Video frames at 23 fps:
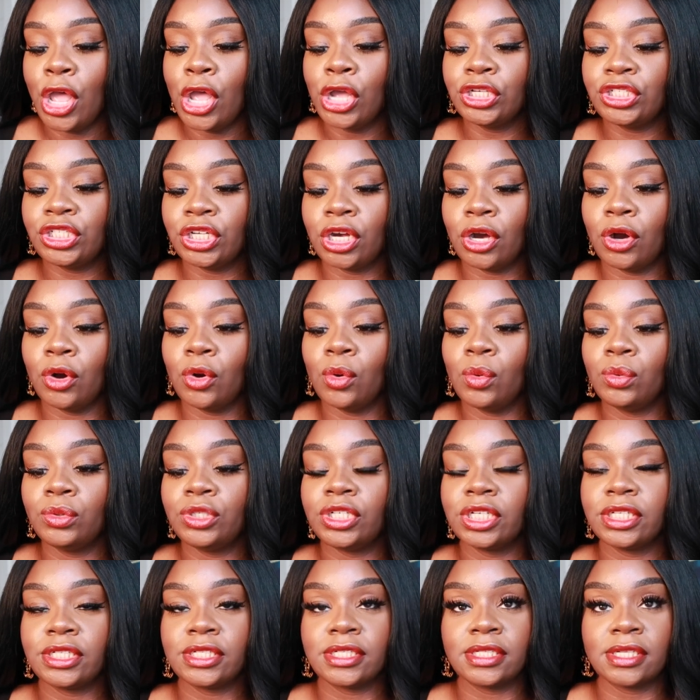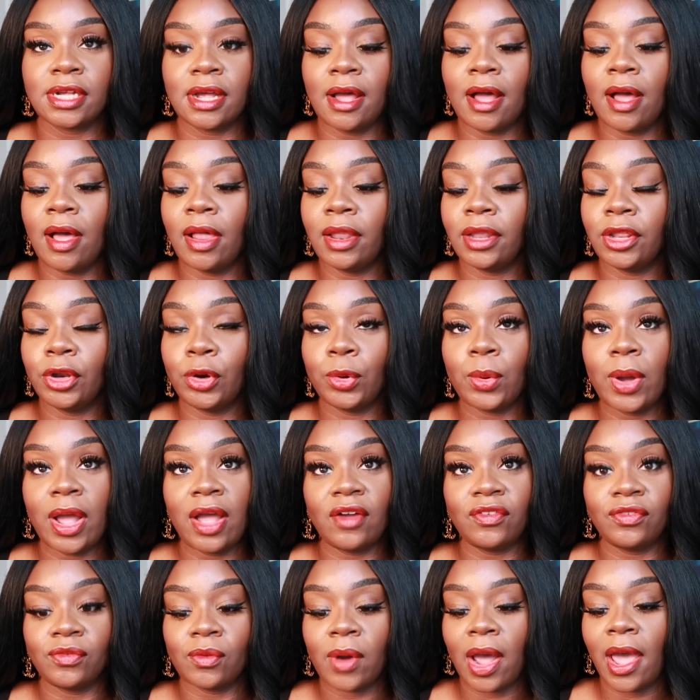so just a little
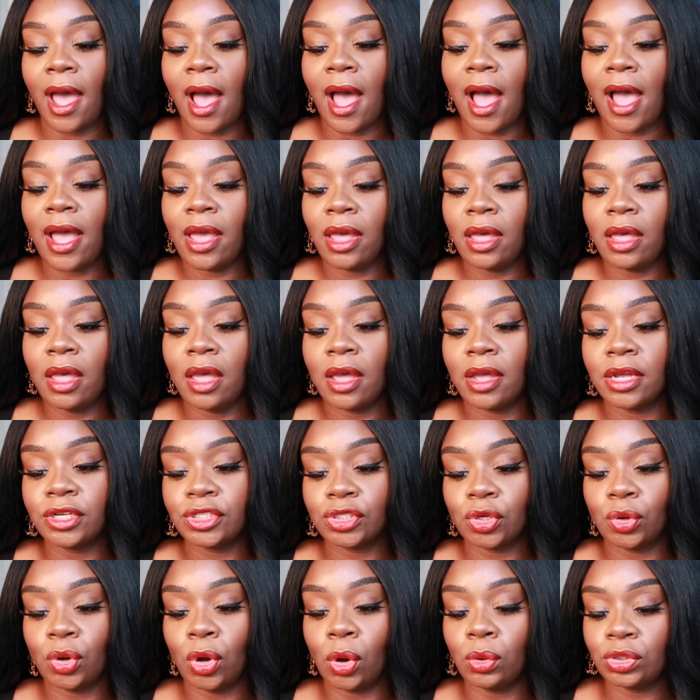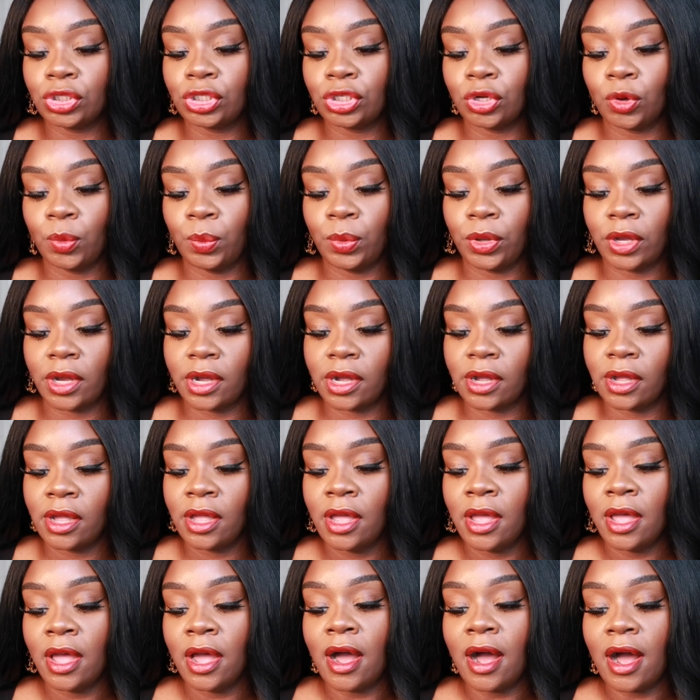fyi so coachtopia
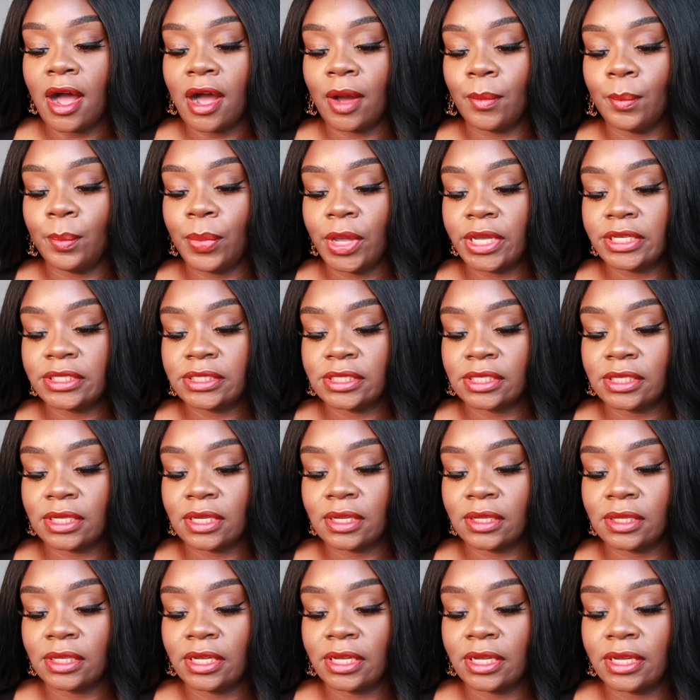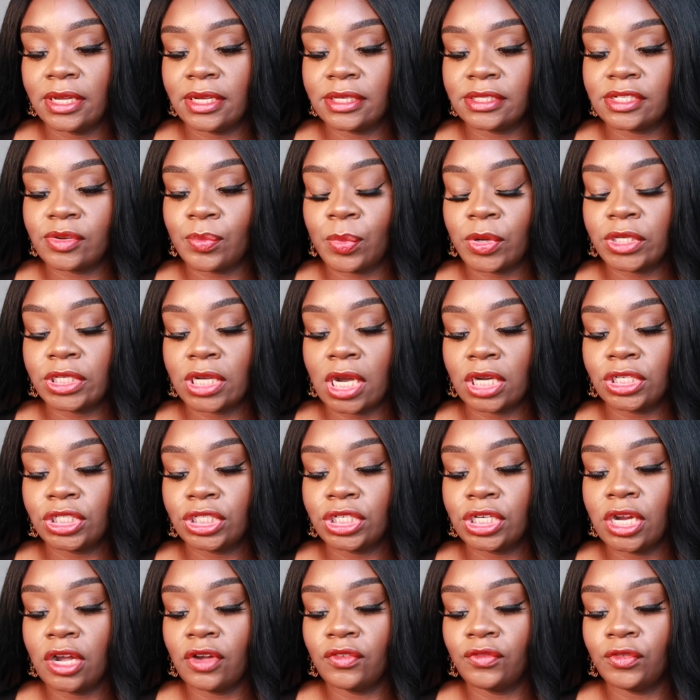um, basically is the
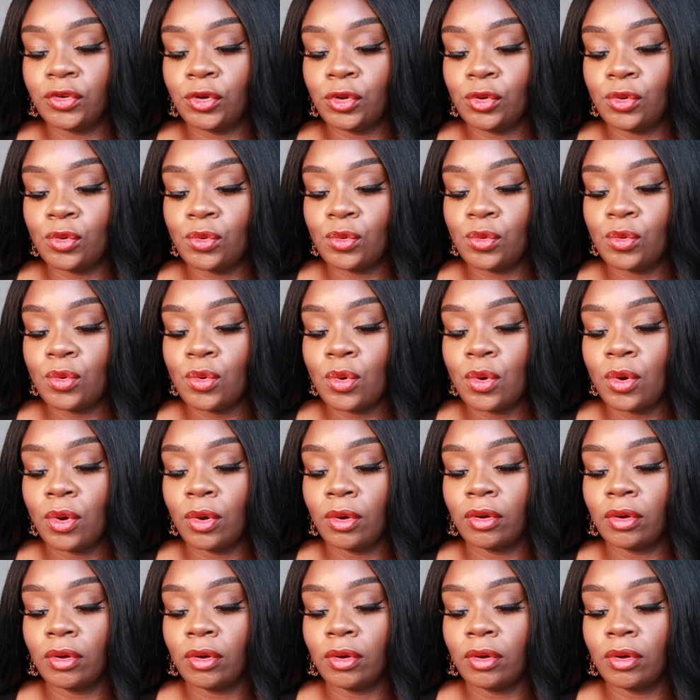production of new,